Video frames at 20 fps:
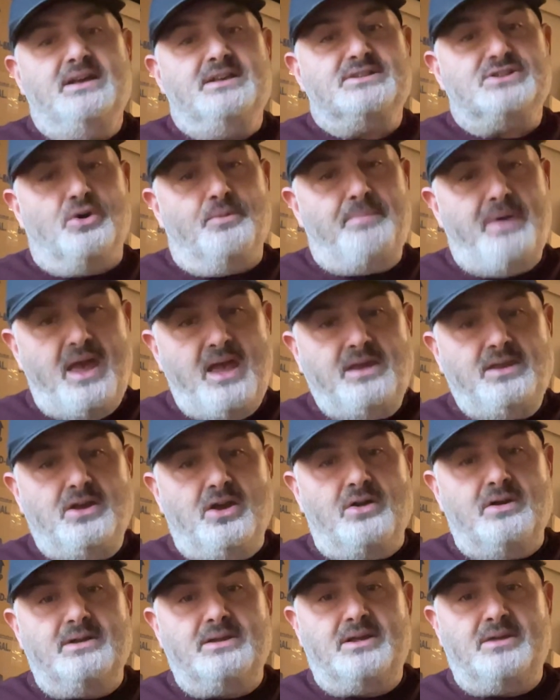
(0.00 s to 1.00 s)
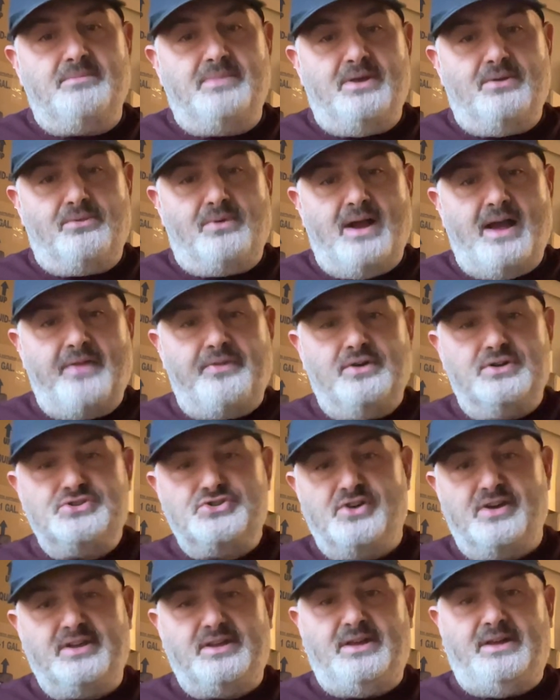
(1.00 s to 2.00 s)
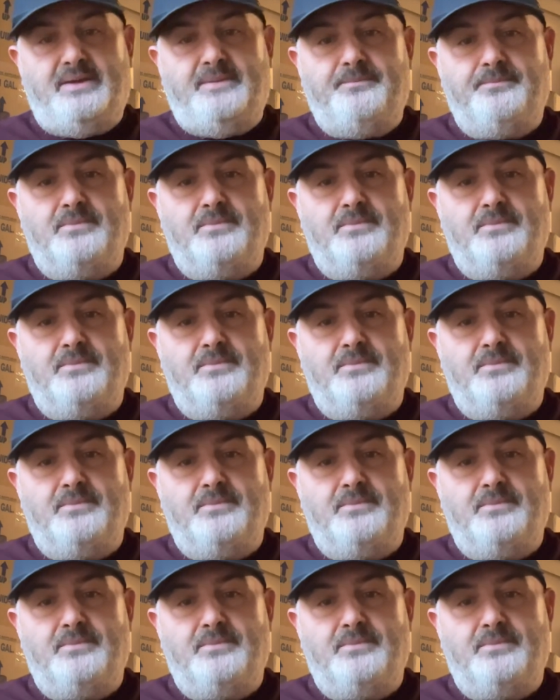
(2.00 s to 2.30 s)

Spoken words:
So pet urine can be rather tricky.